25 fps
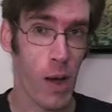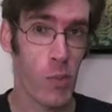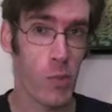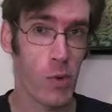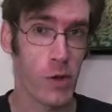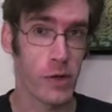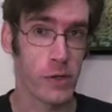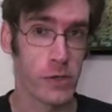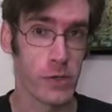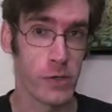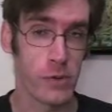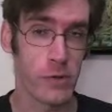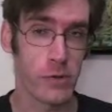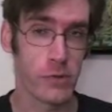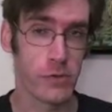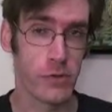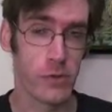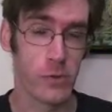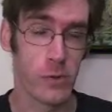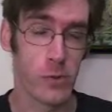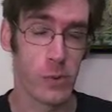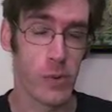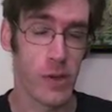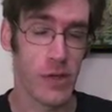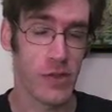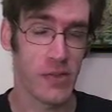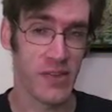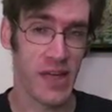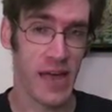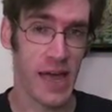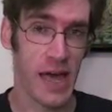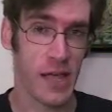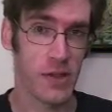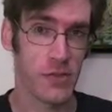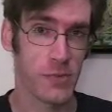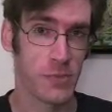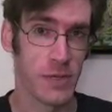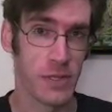want you to do is
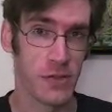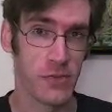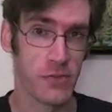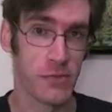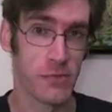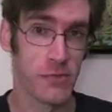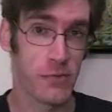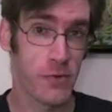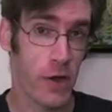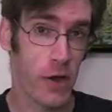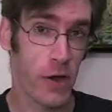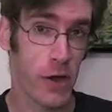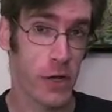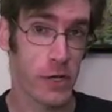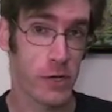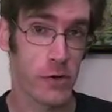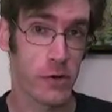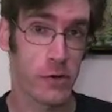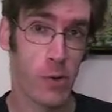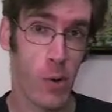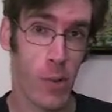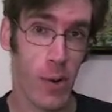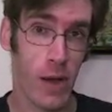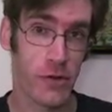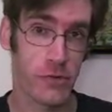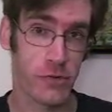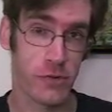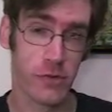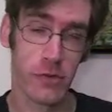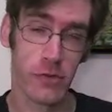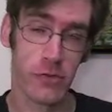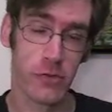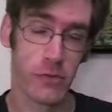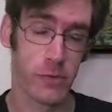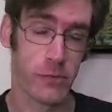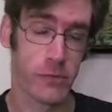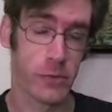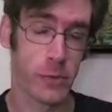ask me some very good
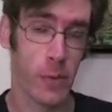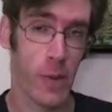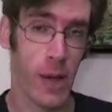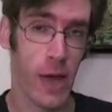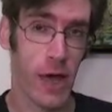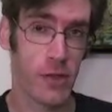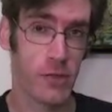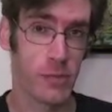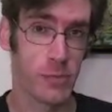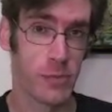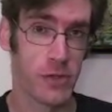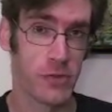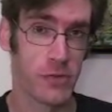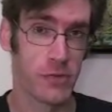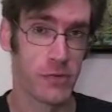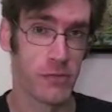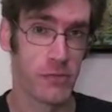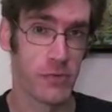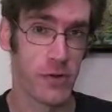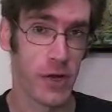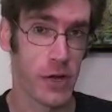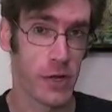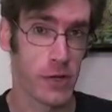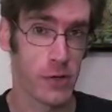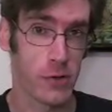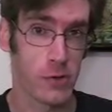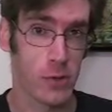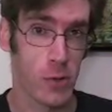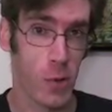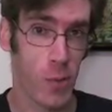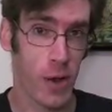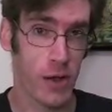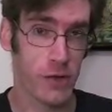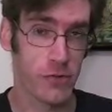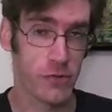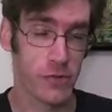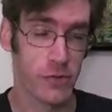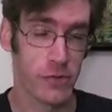questions. If you ask me some very good
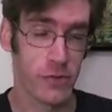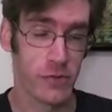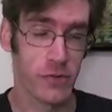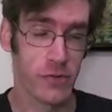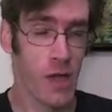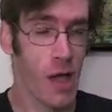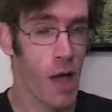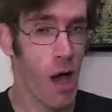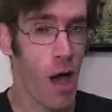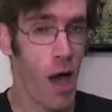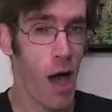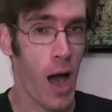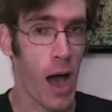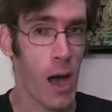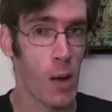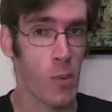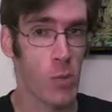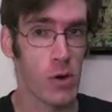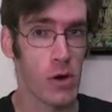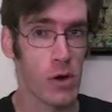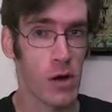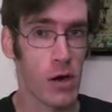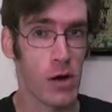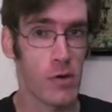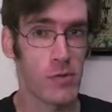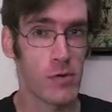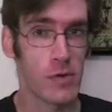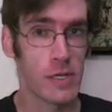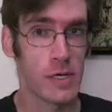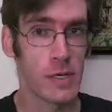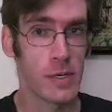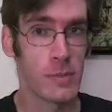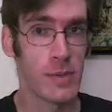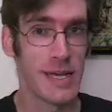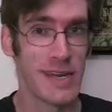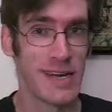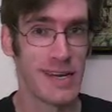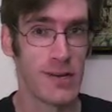questions, I will cover
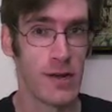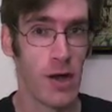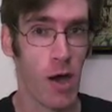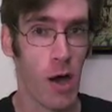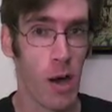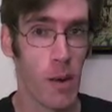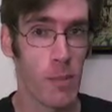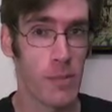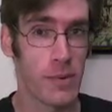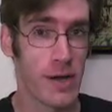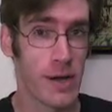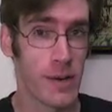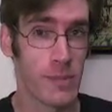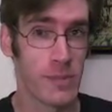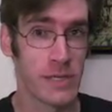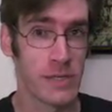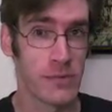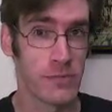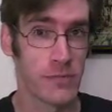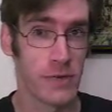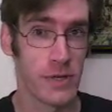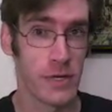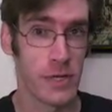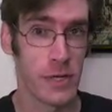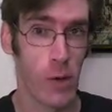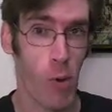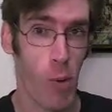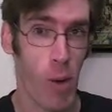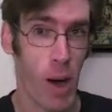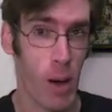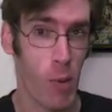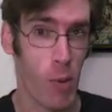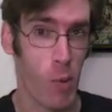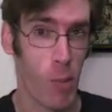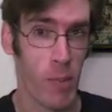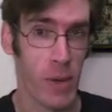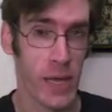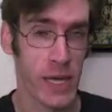them in an upcoming video. I
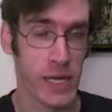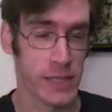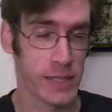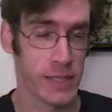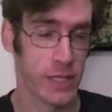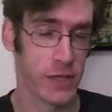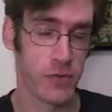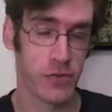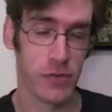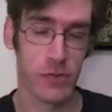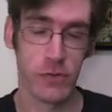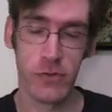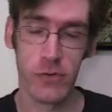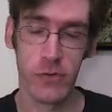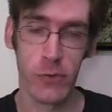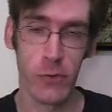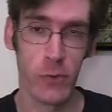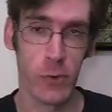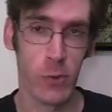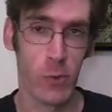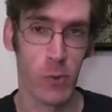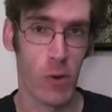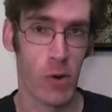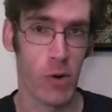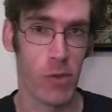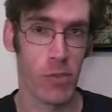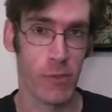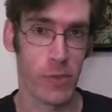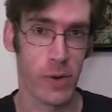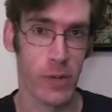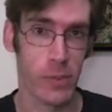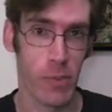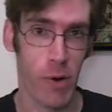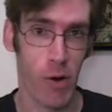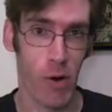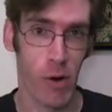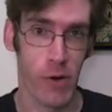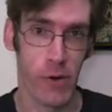will make this a 2 or a
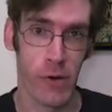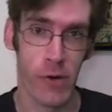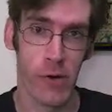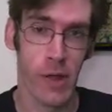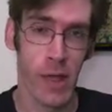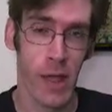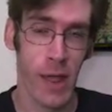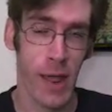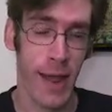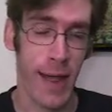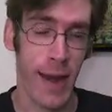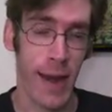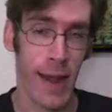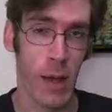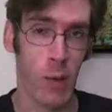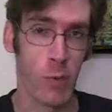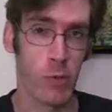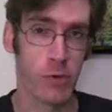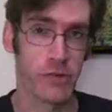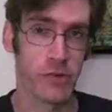3-parter, and I will